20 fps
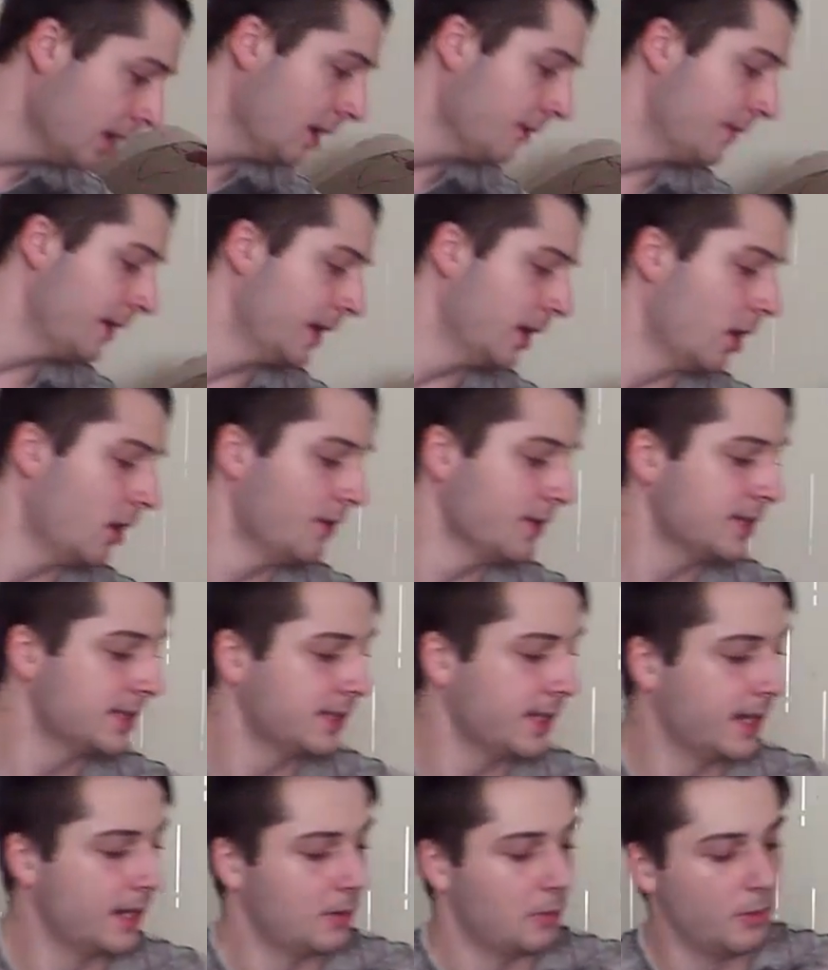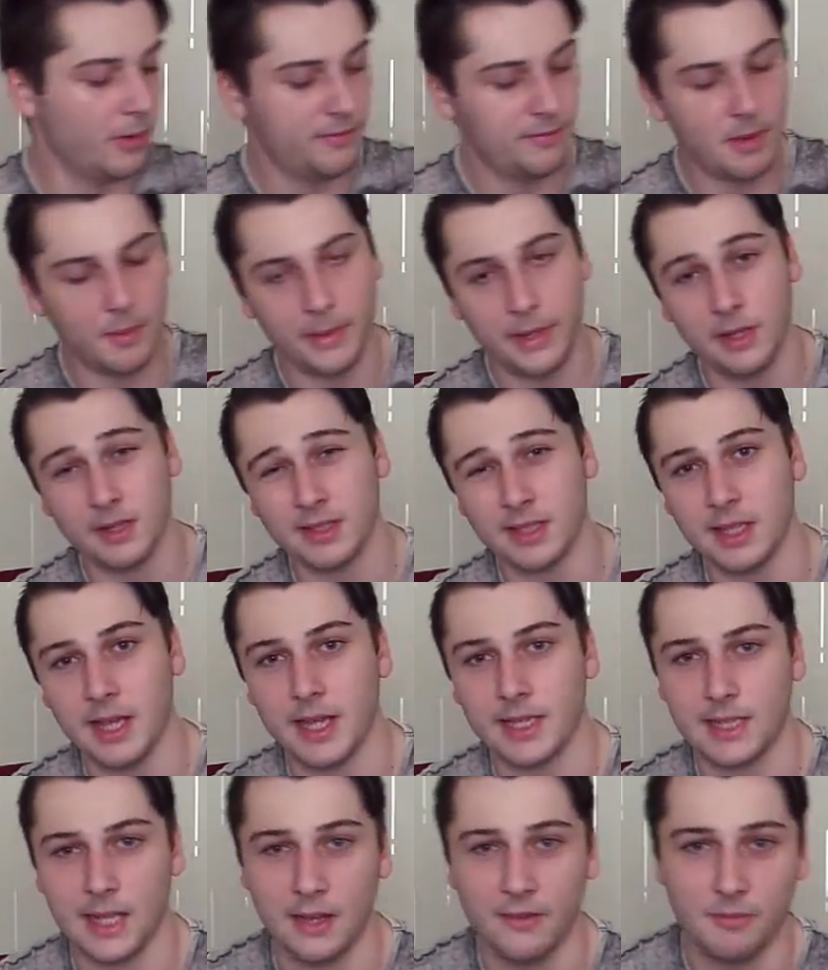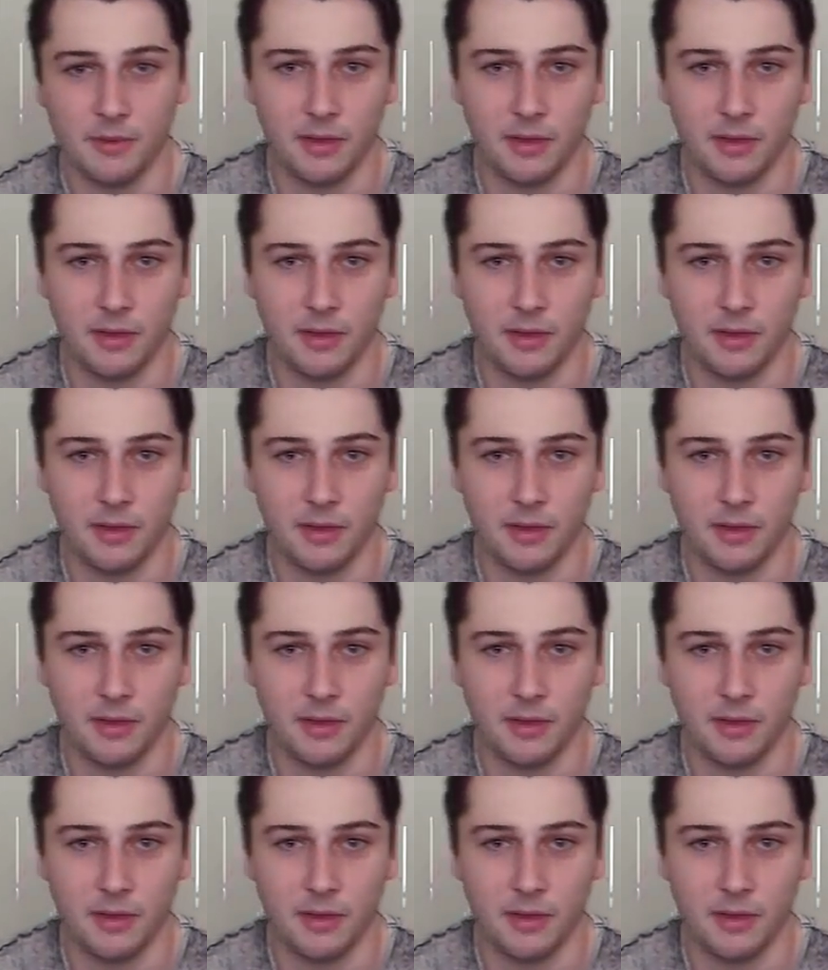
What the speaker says: And then obviously with my meals I like to have